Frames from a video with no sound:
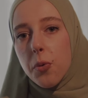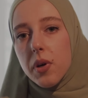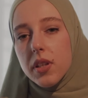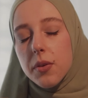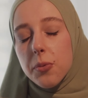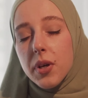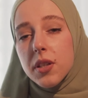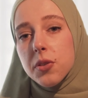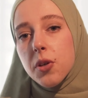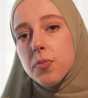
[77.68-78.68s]
Well,
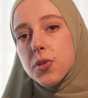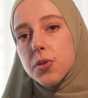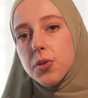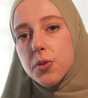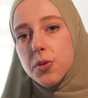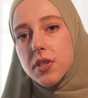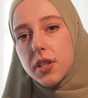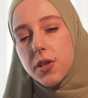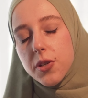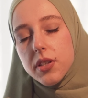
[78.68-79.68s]
when it comes to
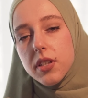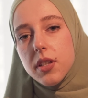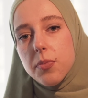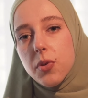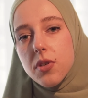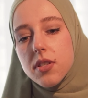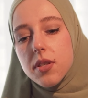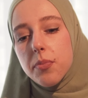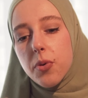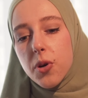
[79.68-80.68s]
security, the
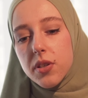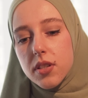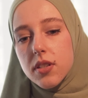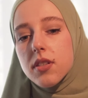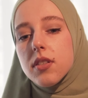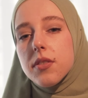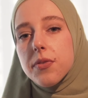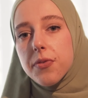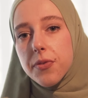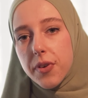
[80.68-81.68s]
most
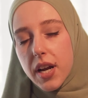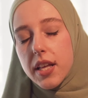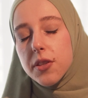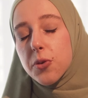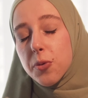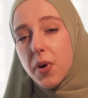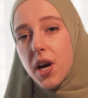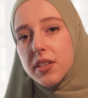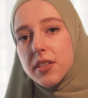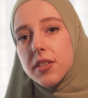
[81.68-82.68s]
important friend or
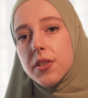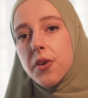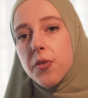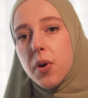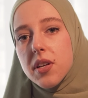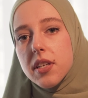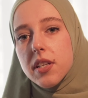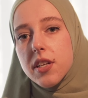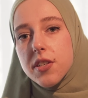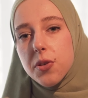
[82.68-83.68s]
partner of Bosnia
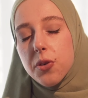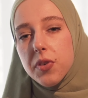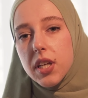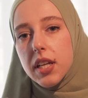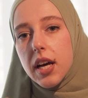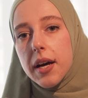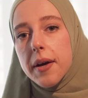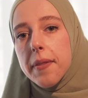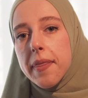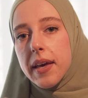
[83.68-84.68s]
and
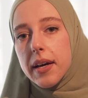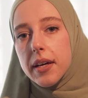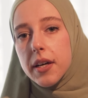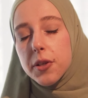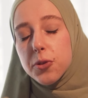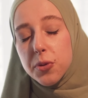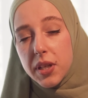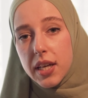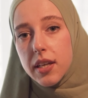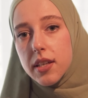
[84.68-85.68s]
Herzegovina
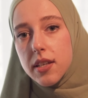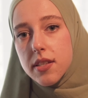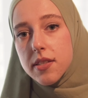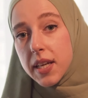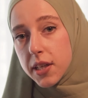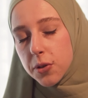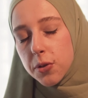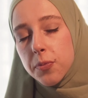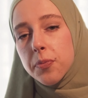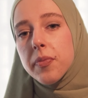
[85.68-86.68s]
today is
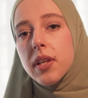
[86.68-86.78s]
NATO.